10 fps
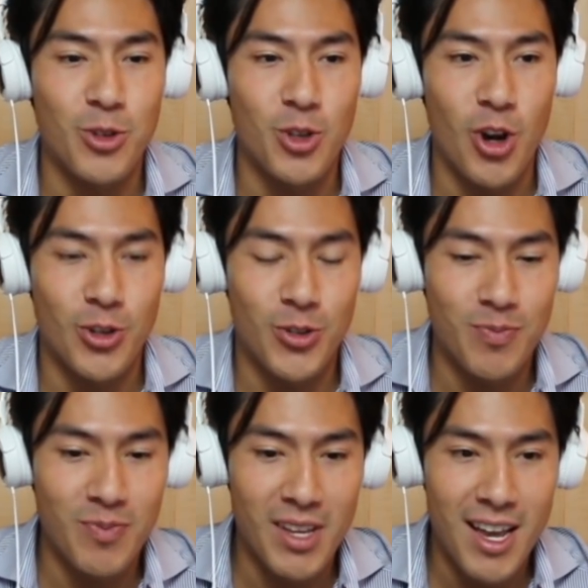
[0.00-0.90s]
starts.
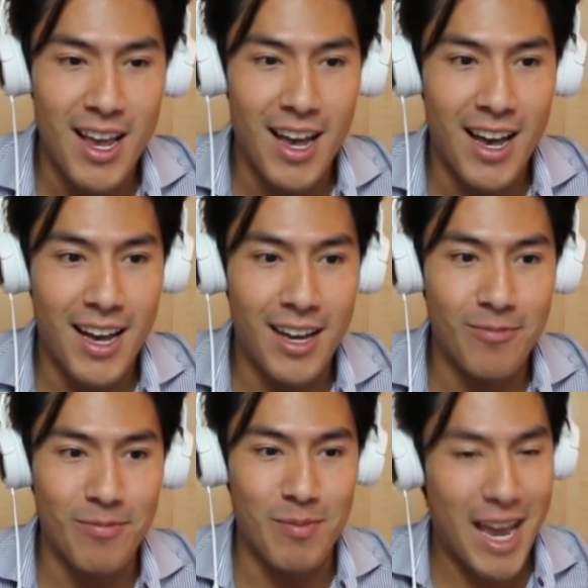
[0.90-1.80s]

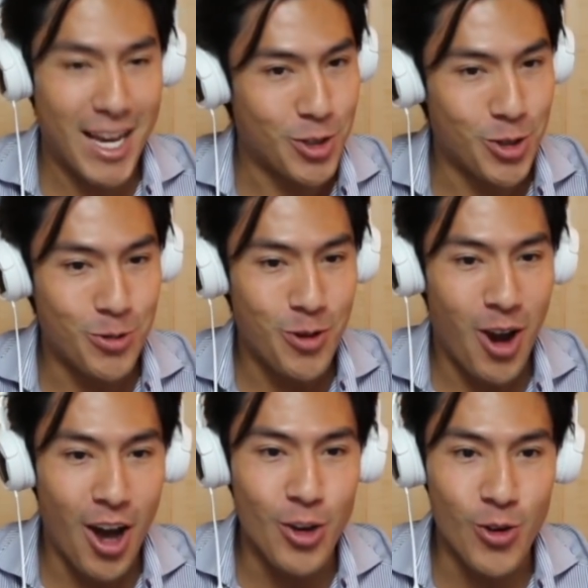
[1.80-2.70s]
And back to you,
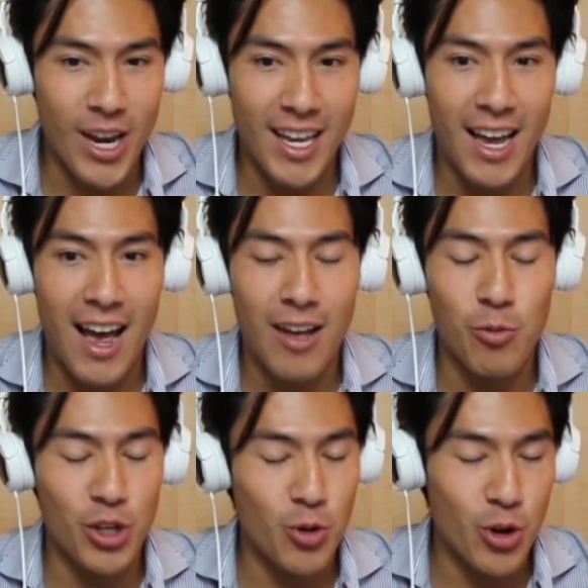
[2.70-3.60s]
Andrei.
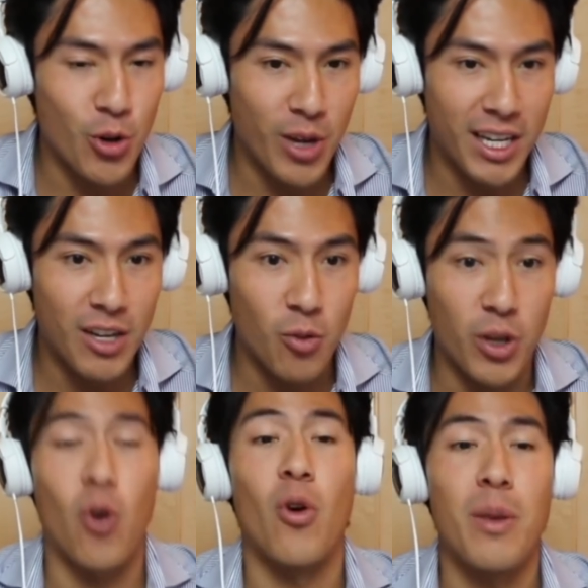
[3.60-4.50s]
What you are doing with
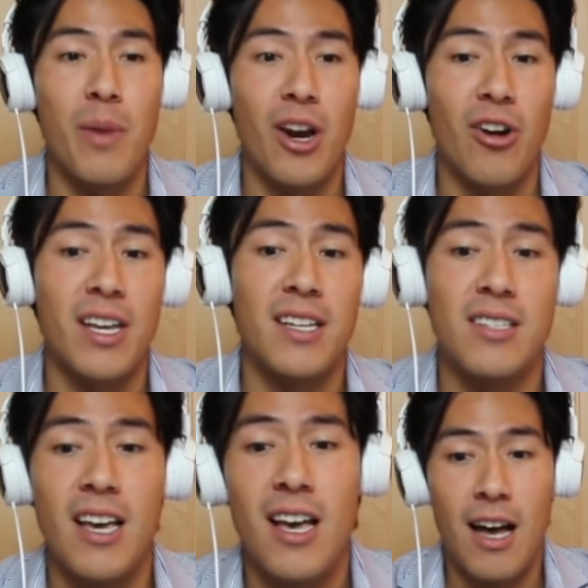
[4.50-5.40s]
Coinberry
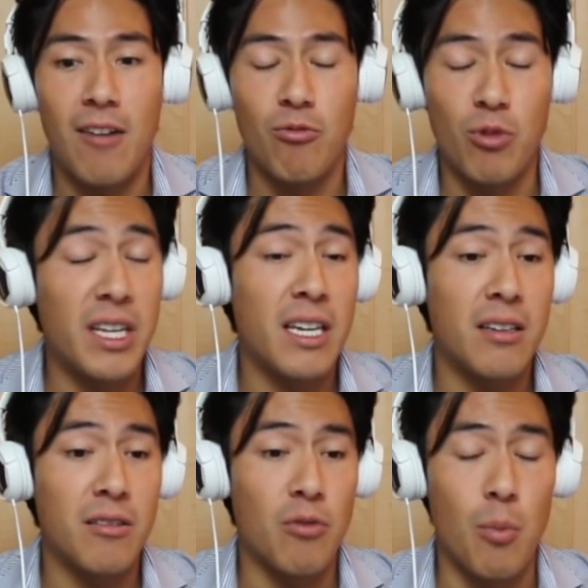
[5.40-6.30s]
is
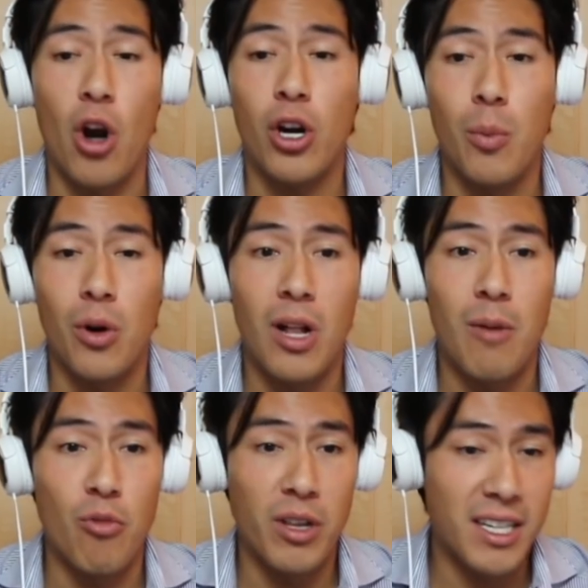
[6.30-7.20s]
really remarkable. I'm
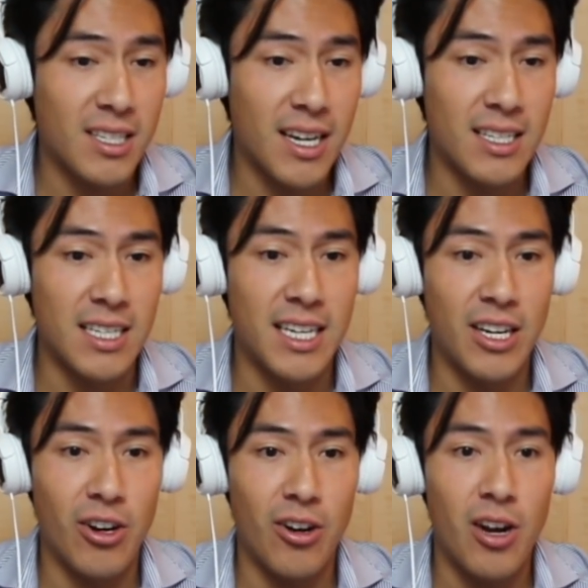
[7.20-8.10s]
really excited to
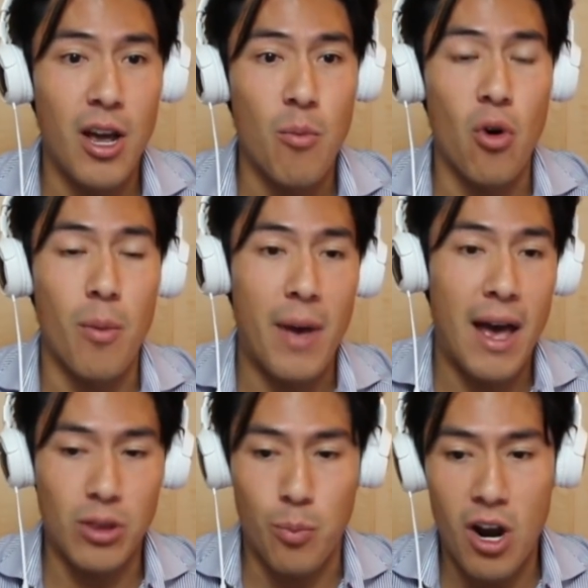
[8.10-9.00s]
hear more
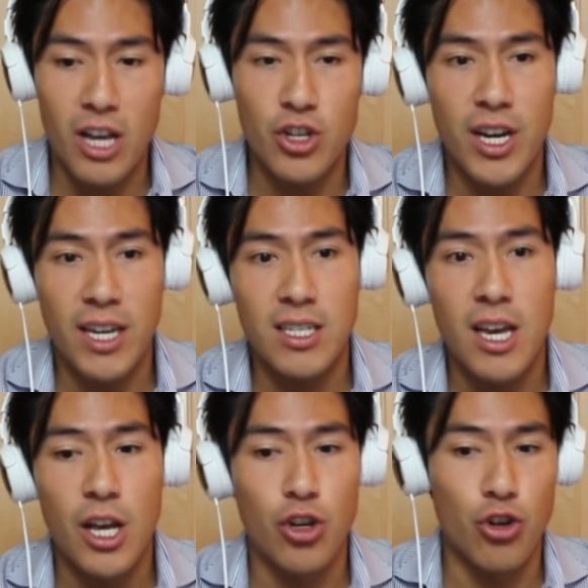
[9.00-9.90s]
about the project,
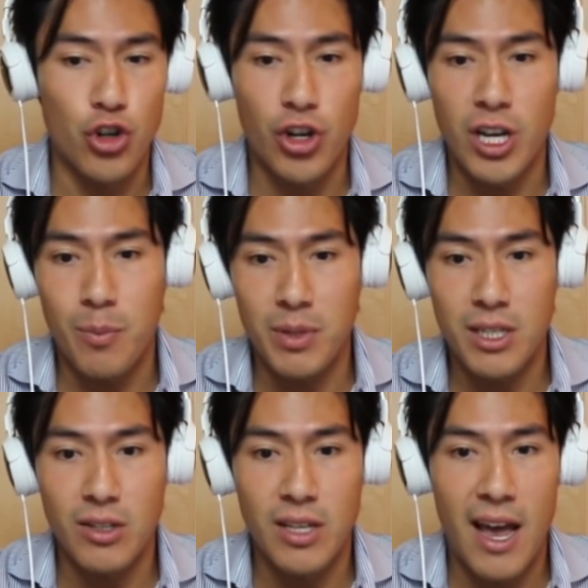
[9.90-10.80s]
your journey up
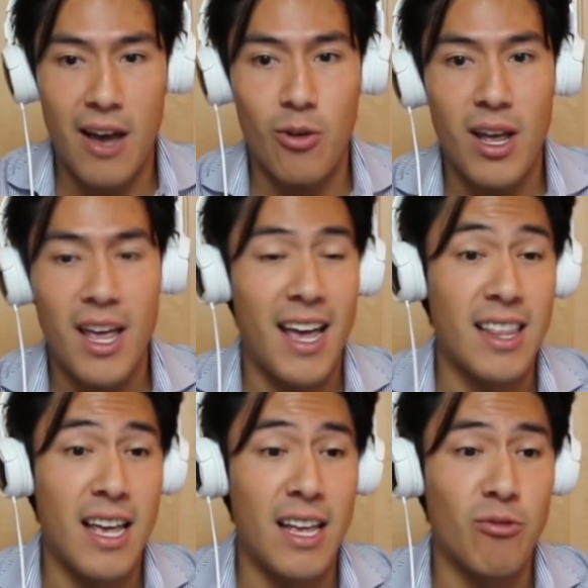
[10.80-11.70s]
until now, and
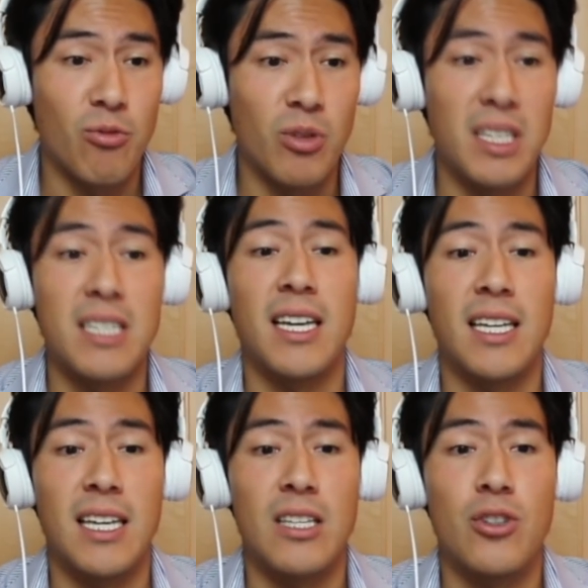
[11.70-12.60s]
then really digging
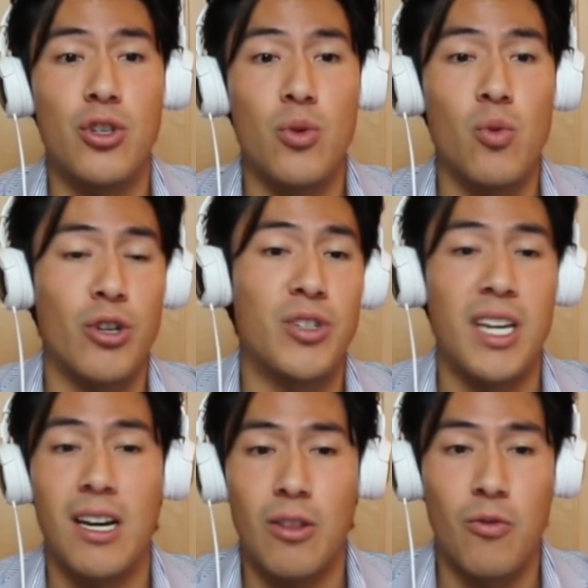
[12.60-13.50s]
into what you're
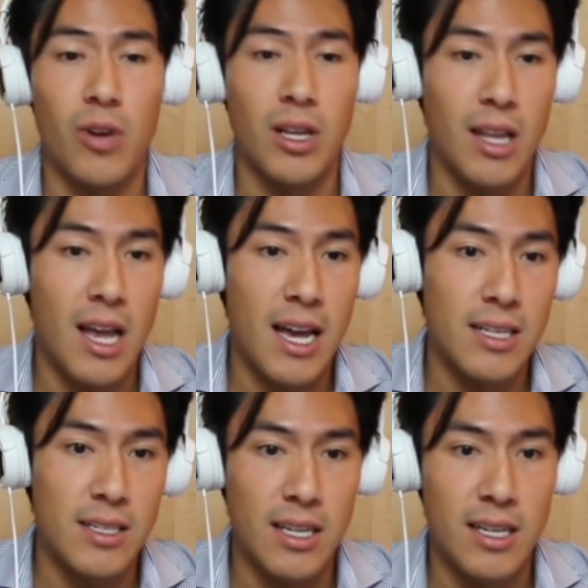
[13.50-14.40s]
seeing on the front
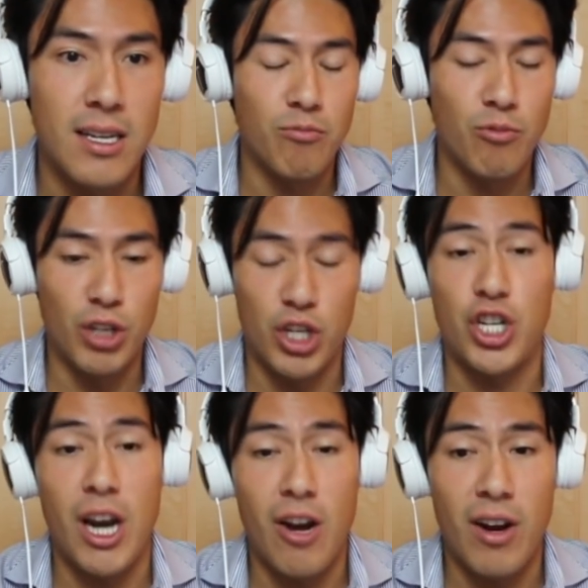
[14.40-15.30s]
lines and really
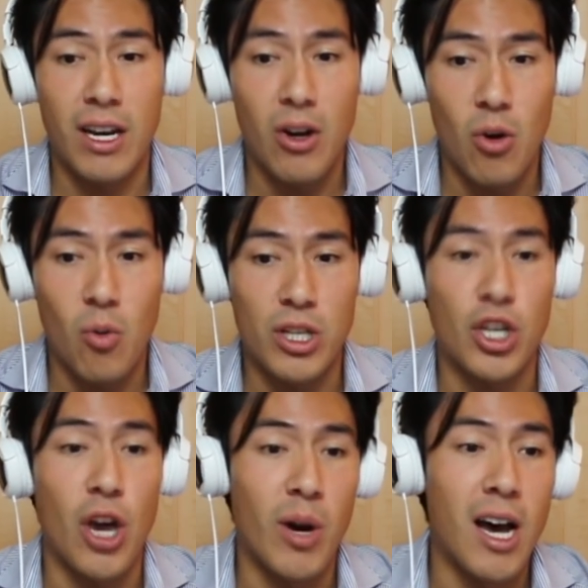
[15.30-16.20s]
sharing what's
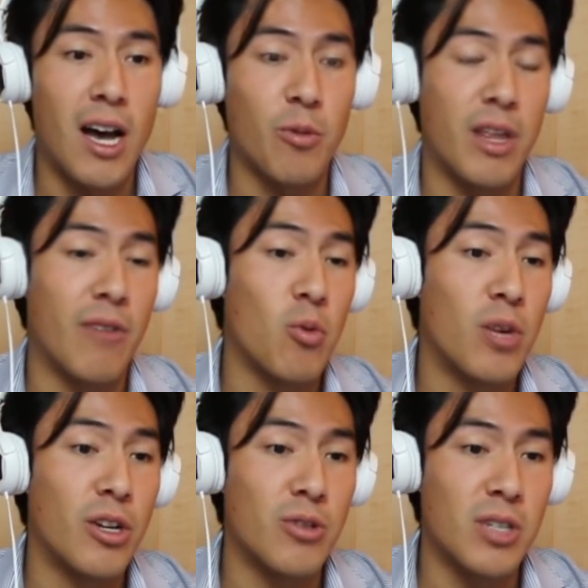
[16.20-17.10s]
going on with everyone
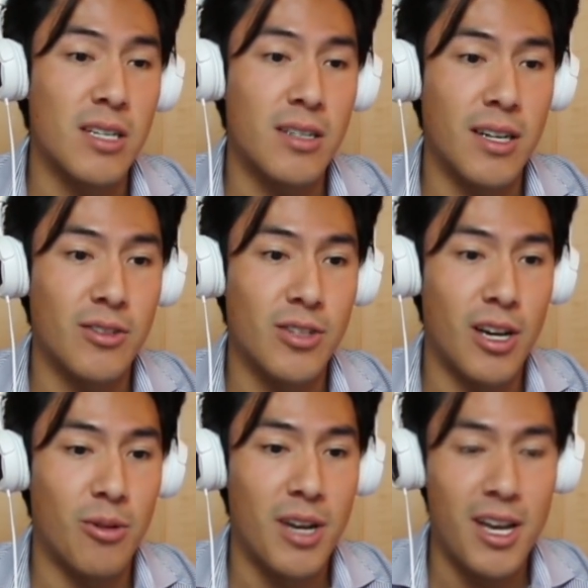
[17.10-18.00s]
who's listening.
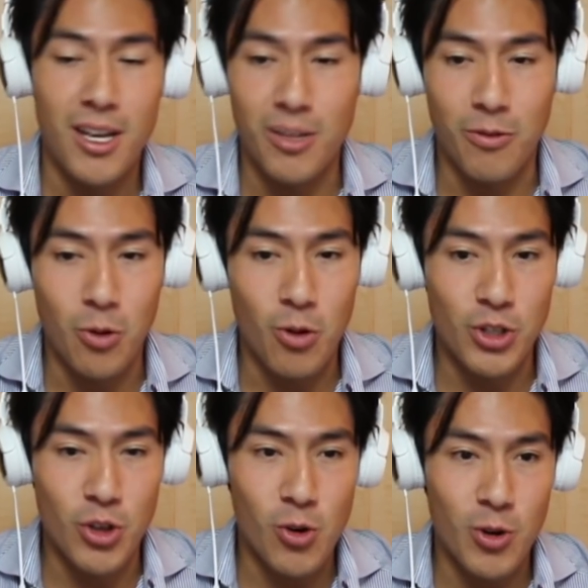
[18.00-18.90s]
So the floor is
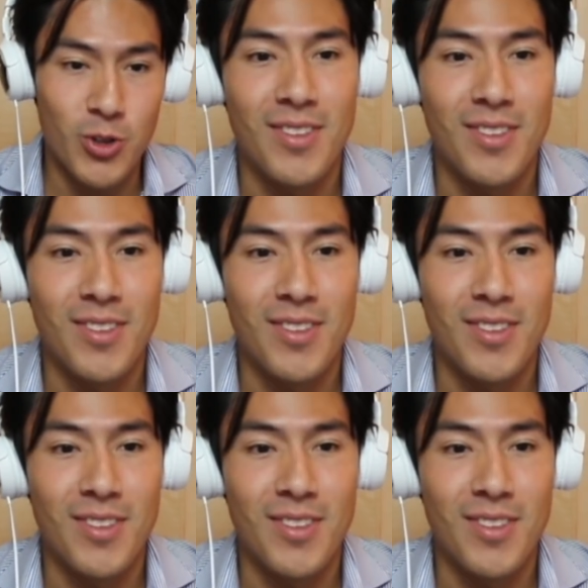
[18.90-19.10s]
yours.